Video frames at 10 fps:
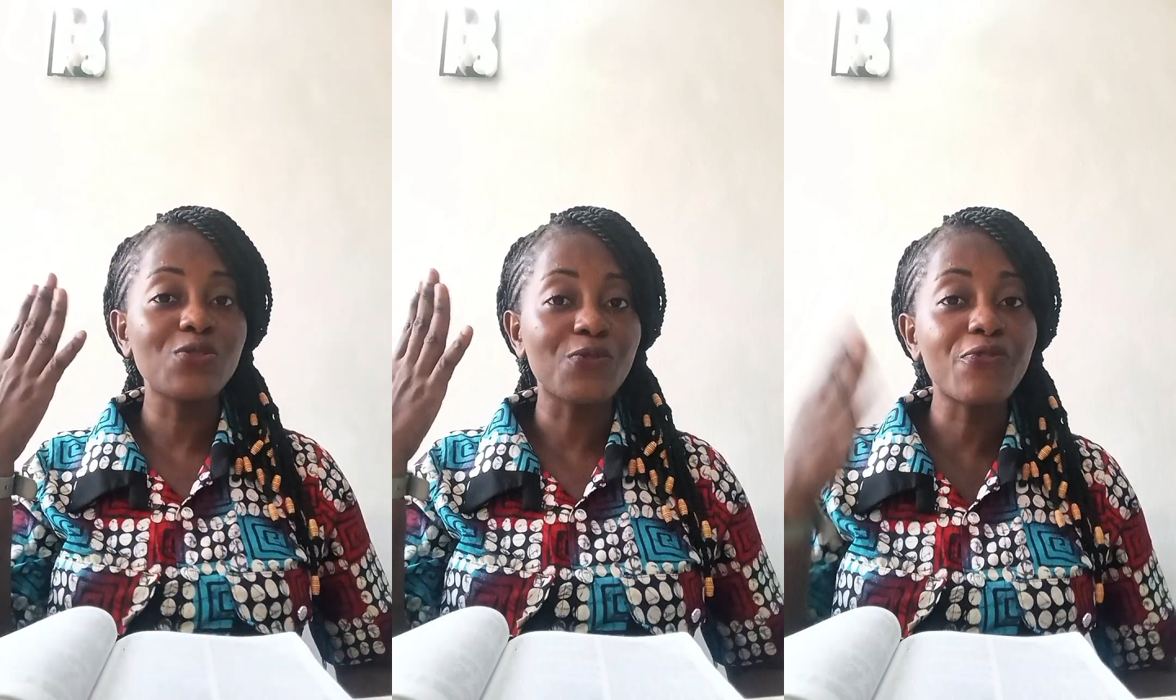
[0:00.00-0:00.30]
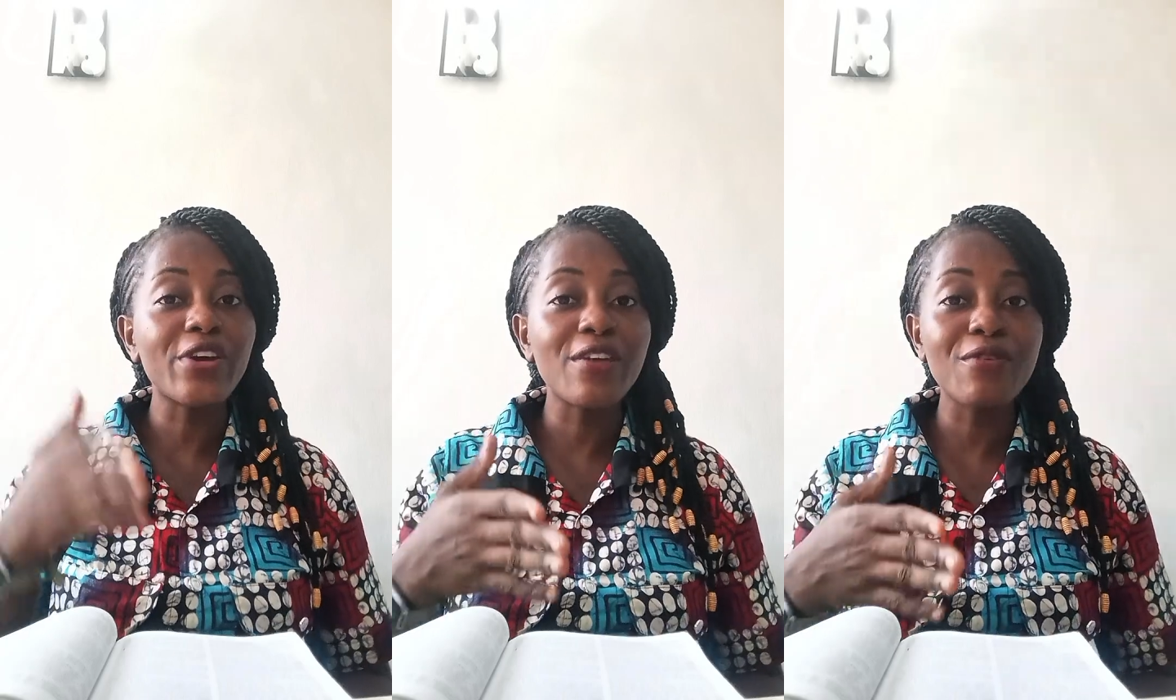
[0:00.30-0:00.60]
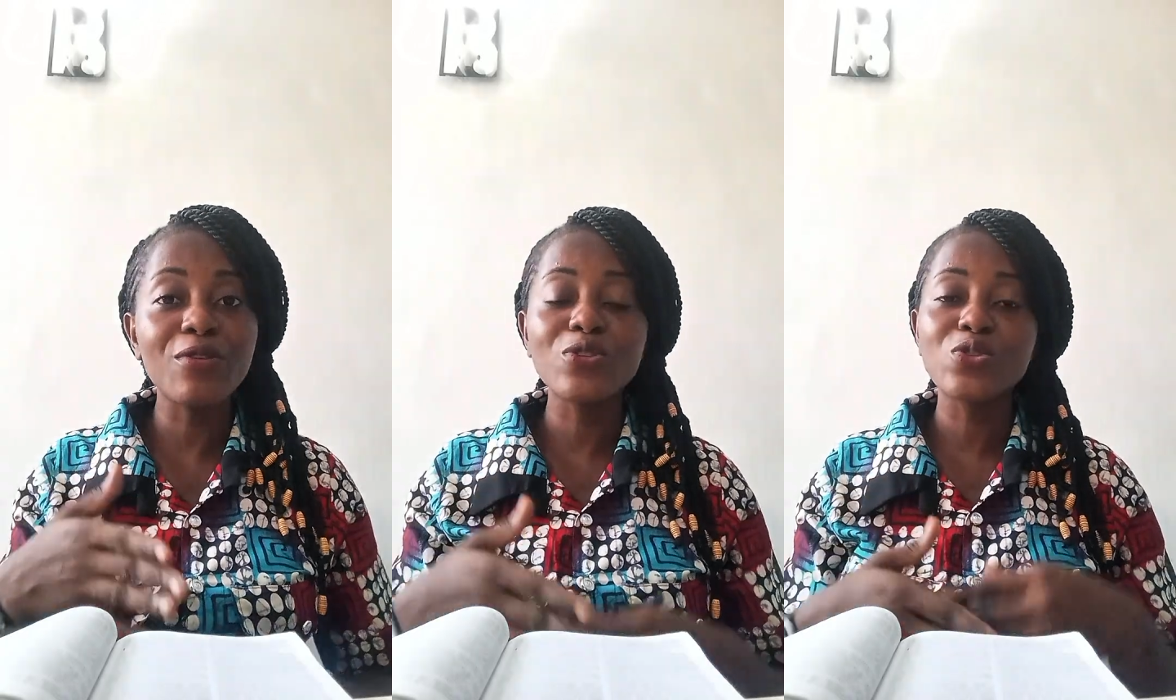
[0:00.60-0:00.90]
to
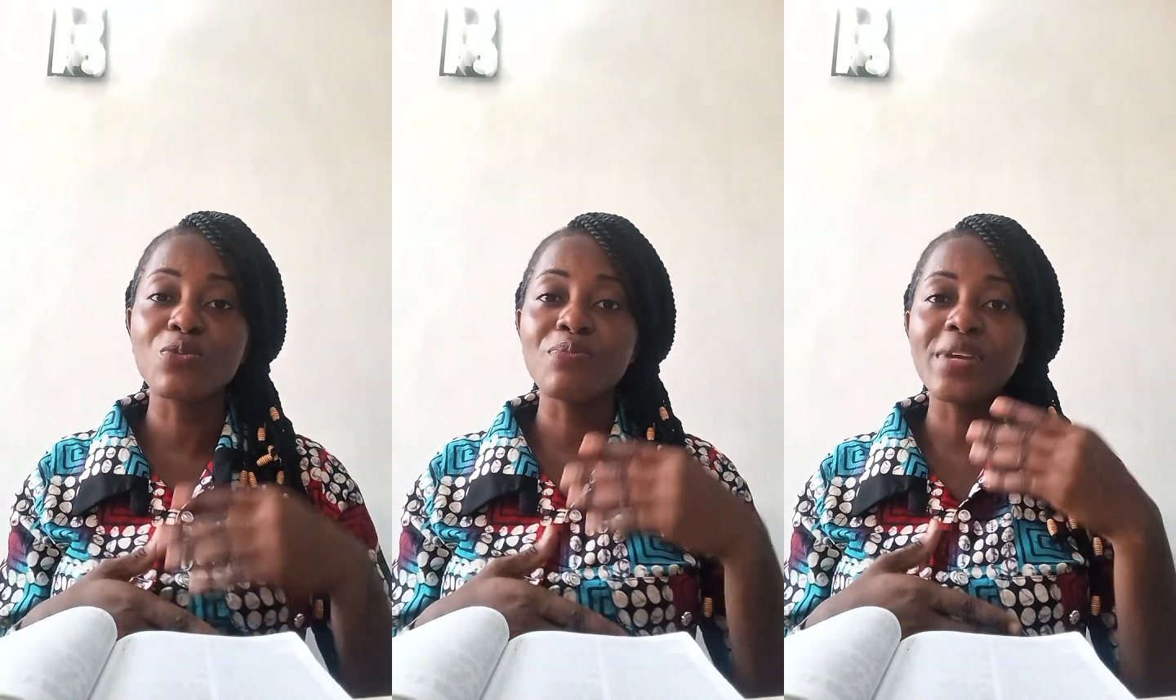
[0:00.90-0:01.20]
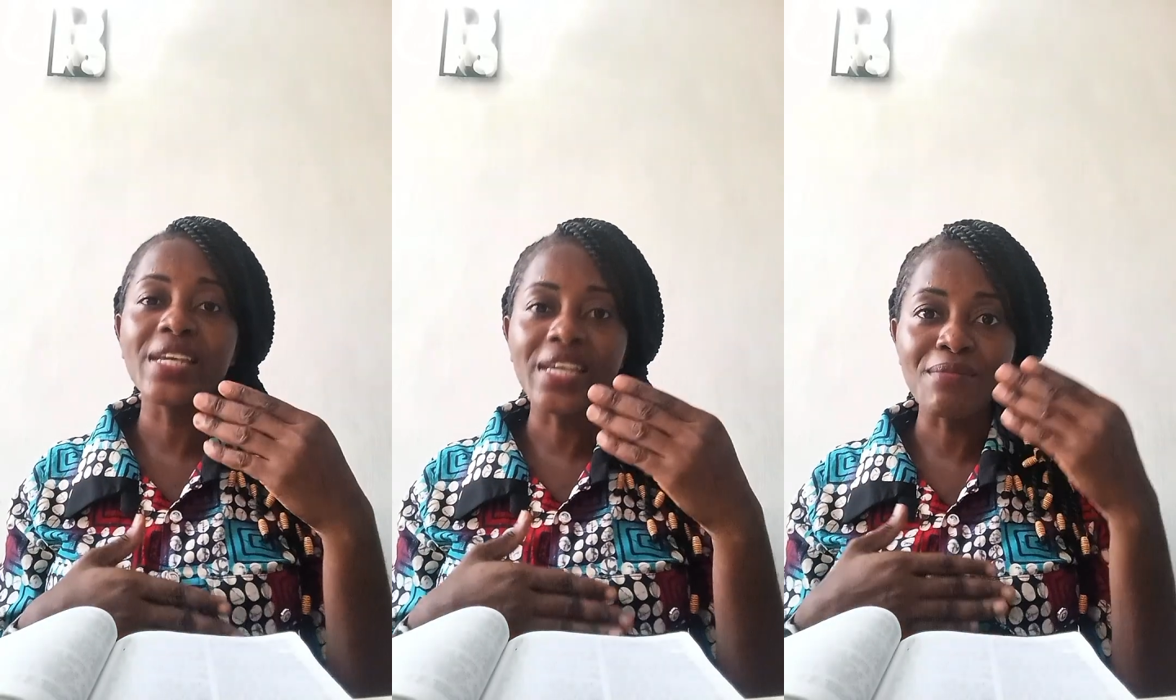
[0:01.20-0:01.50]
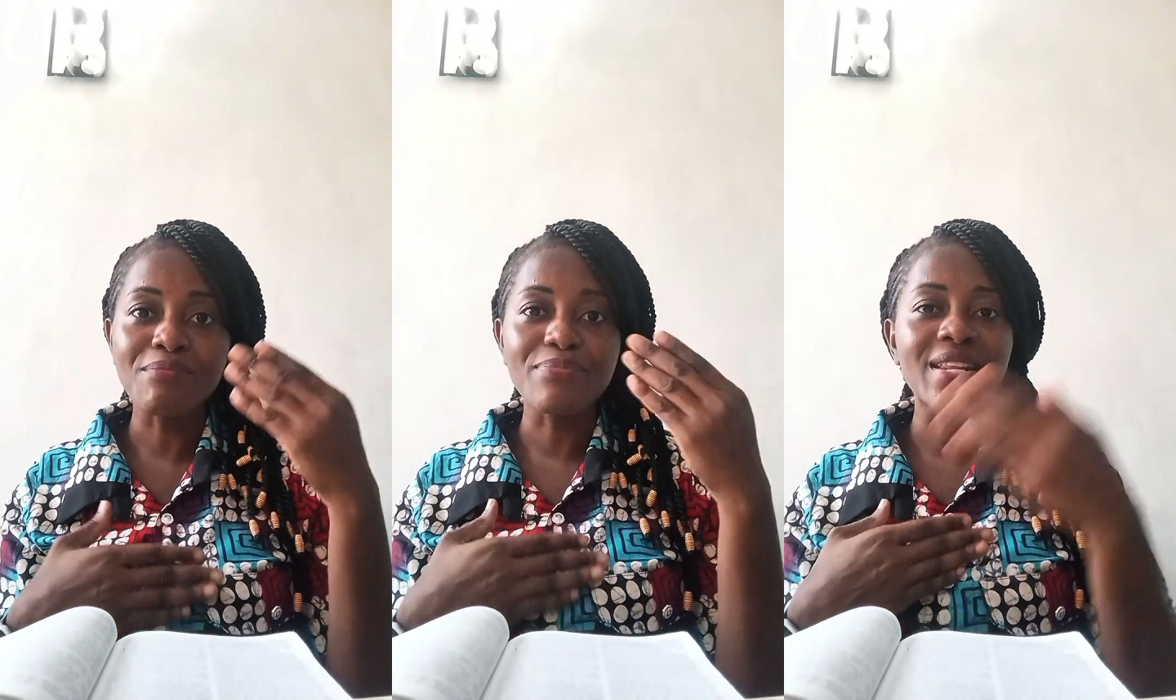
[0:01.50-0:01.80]
Pharaoh to make
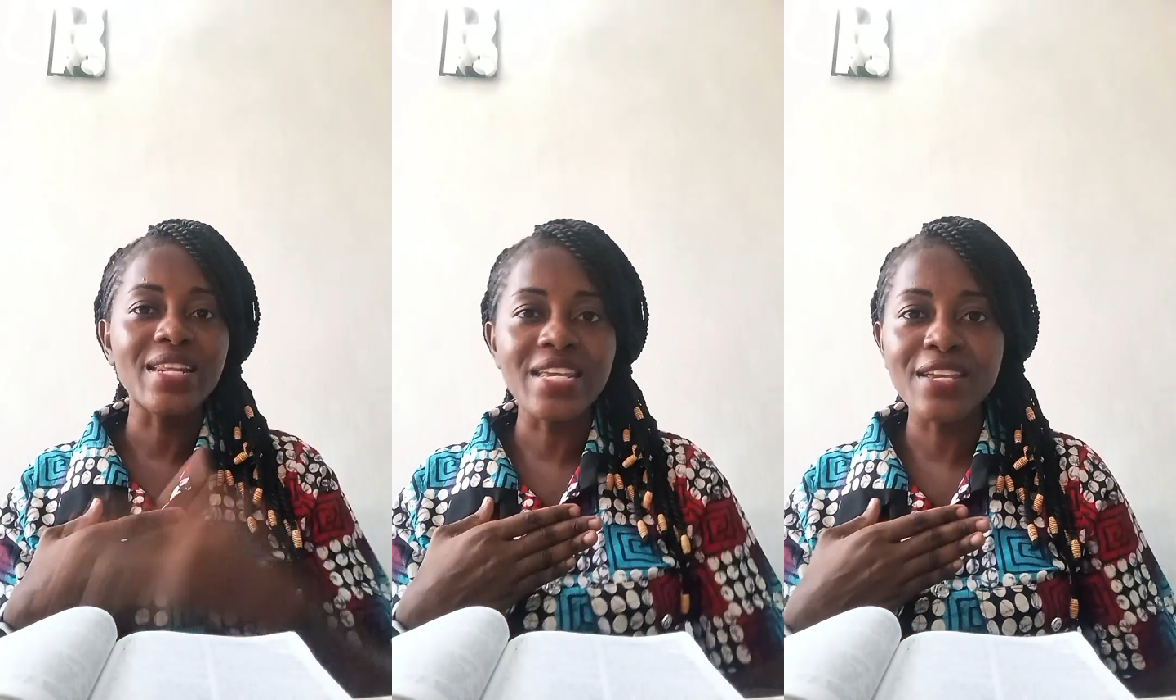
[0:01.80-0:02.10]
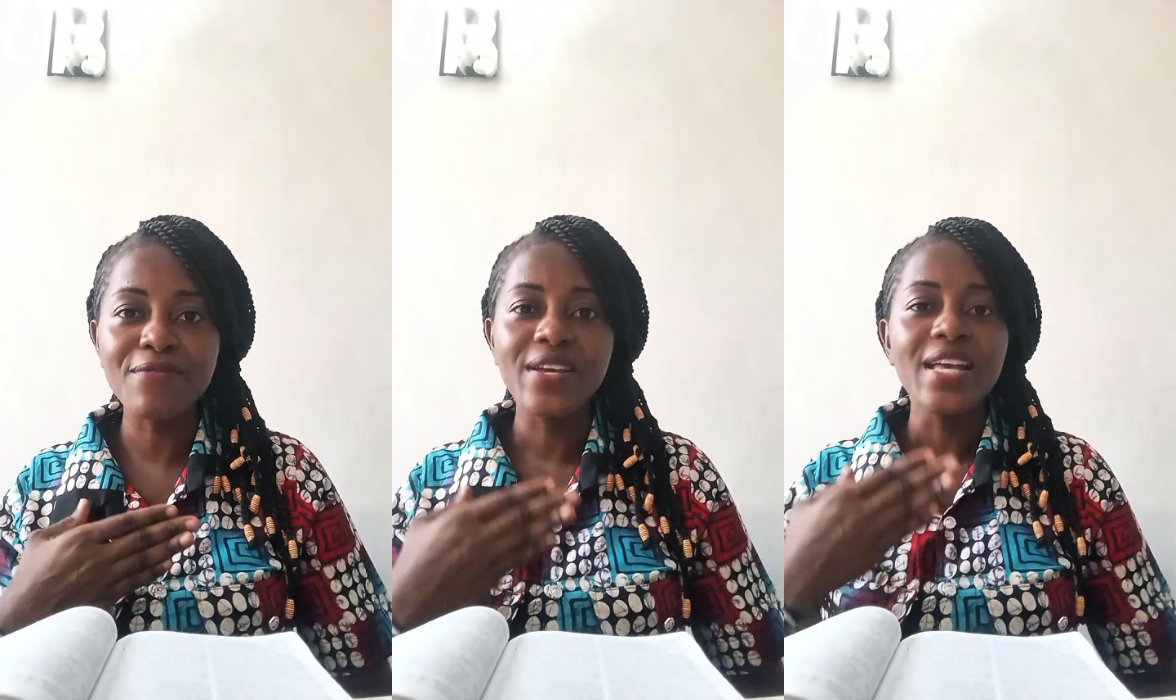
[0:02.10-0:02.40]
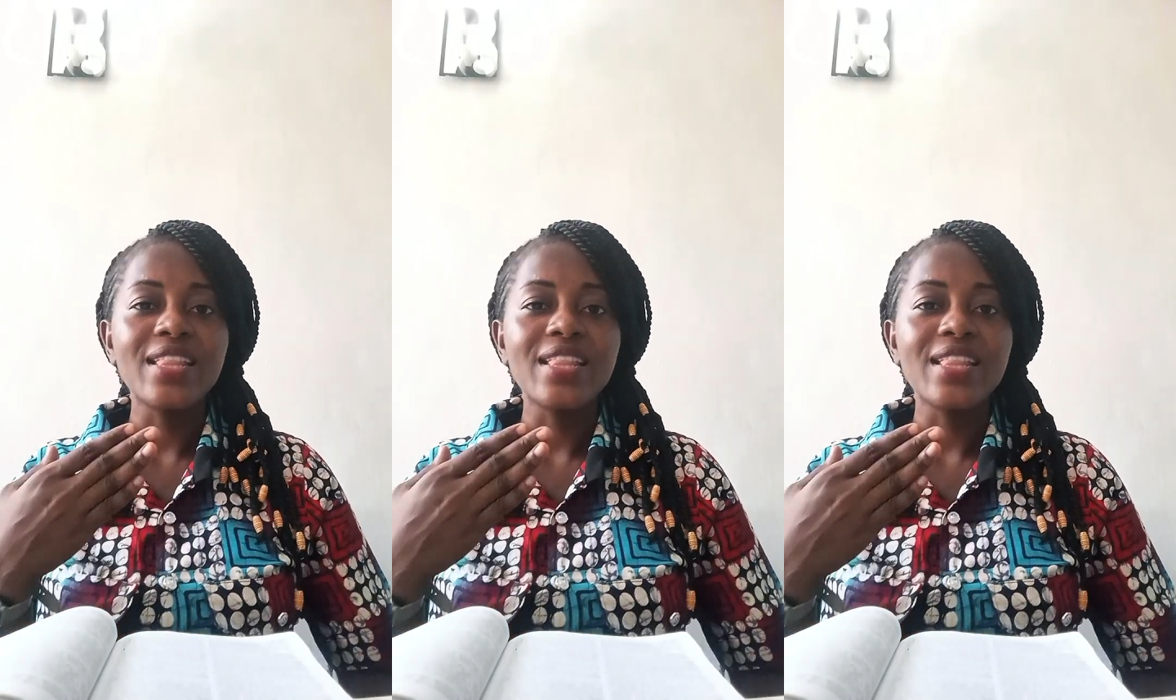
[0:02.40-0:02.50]
him believe